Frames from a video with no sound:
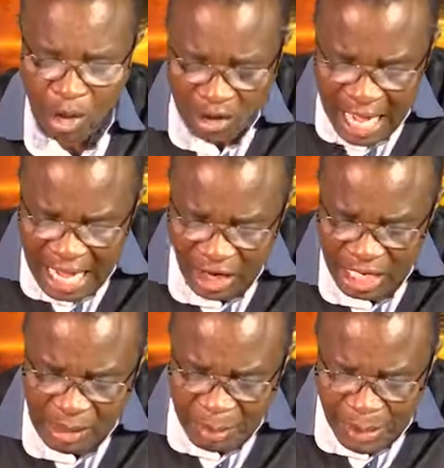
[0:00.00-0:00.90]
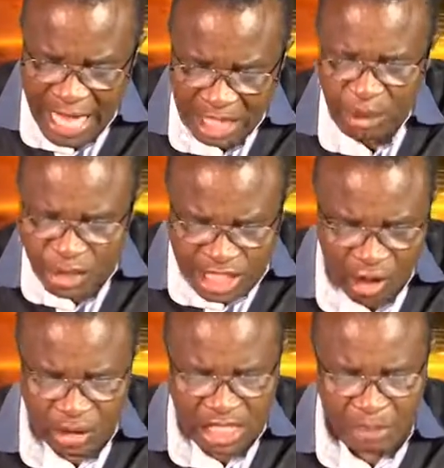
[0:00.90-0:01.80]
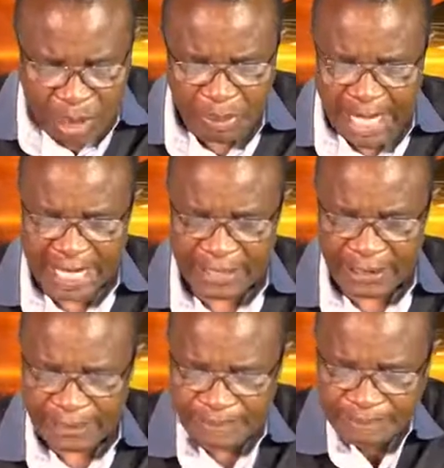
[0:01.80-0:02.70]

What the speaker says: mogangore mapek, moting'o ting' mapek,